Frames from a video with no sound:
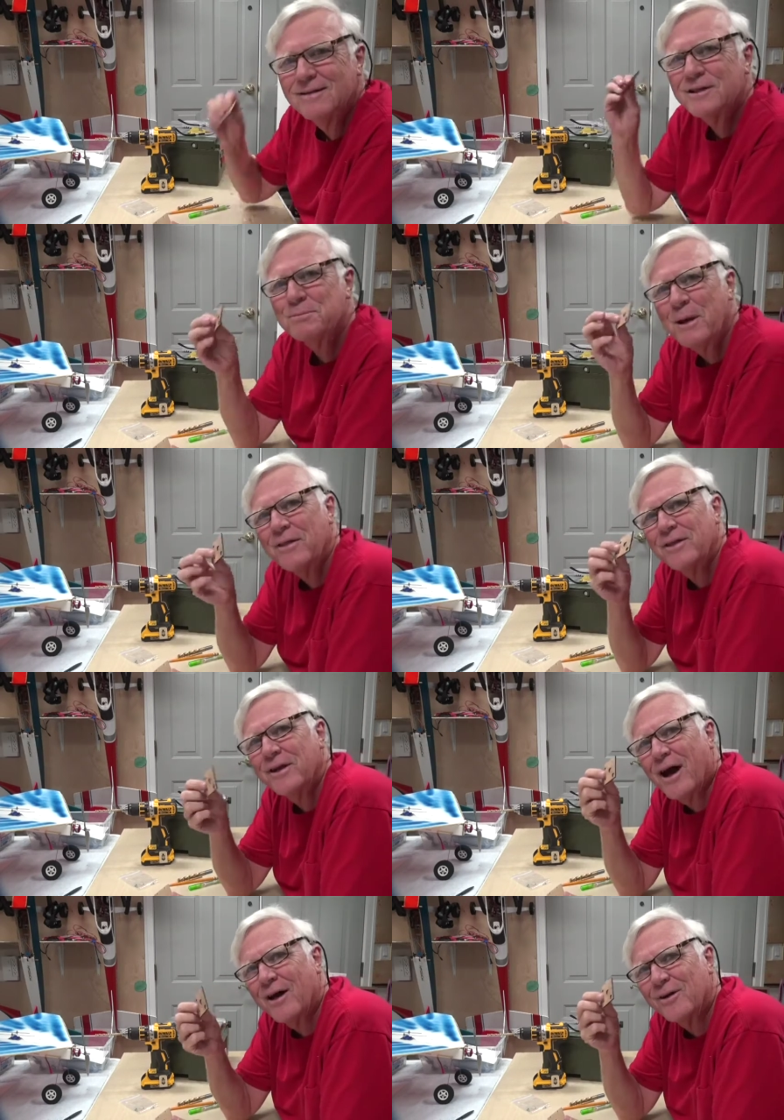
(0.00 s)
spend the
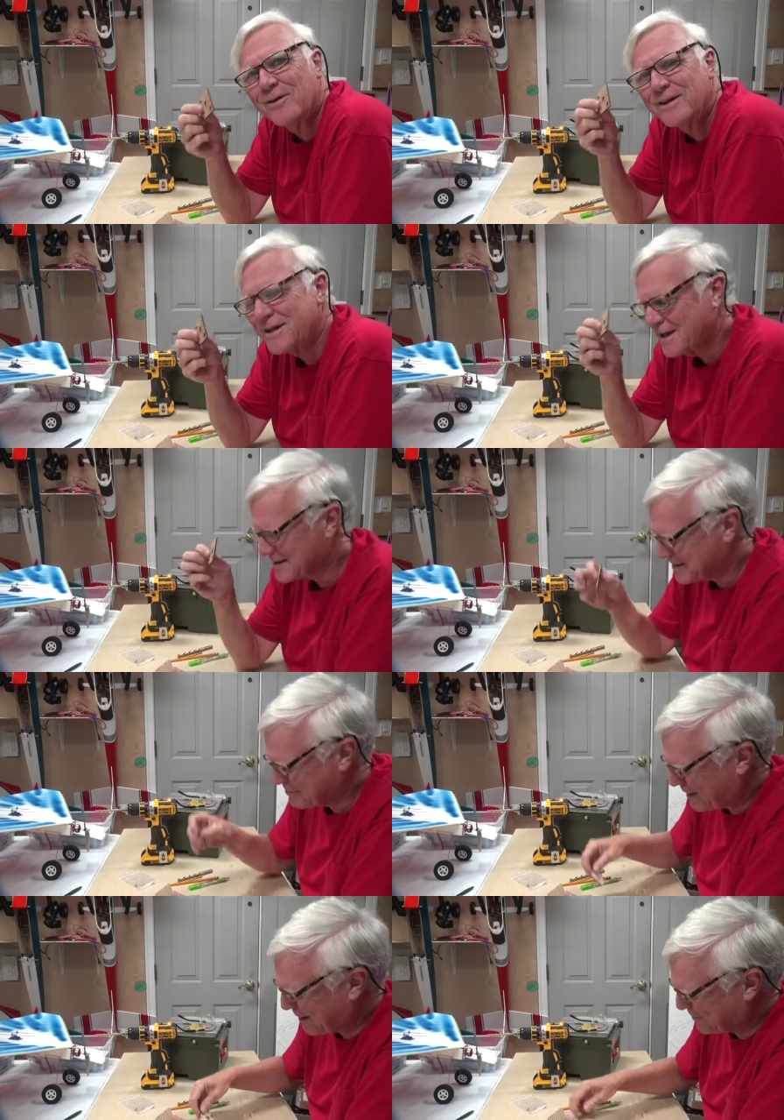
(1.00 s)
dollar it takes to
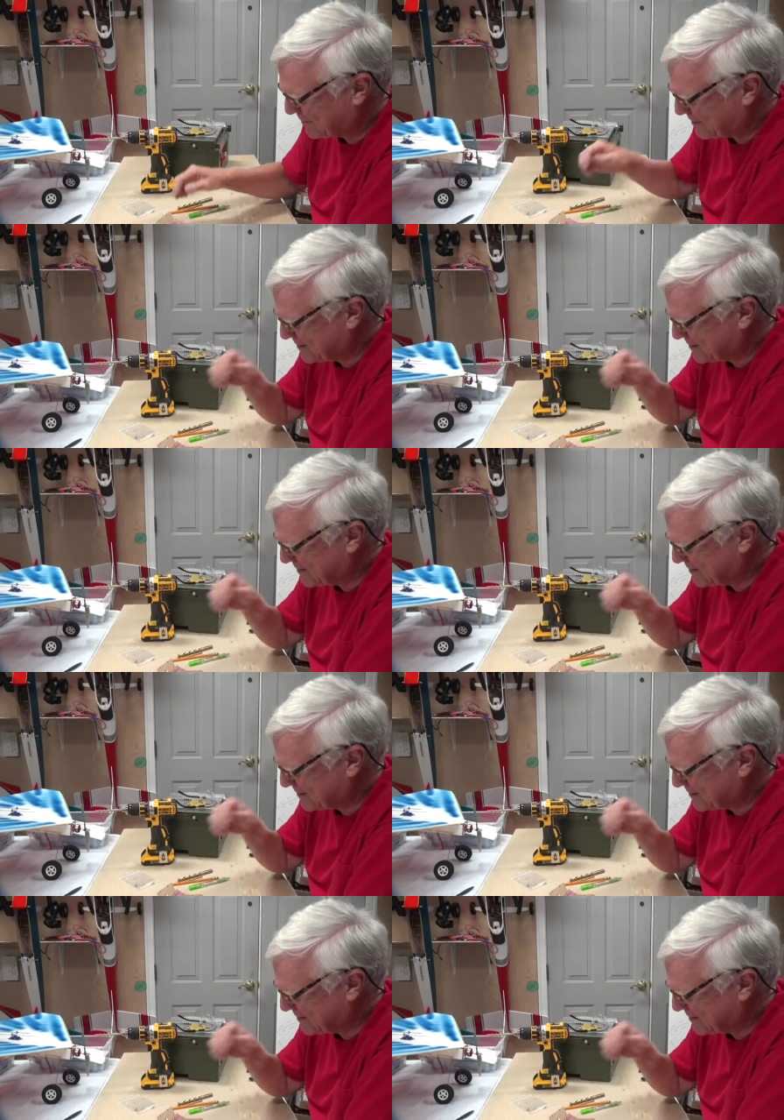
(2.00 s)
buy one of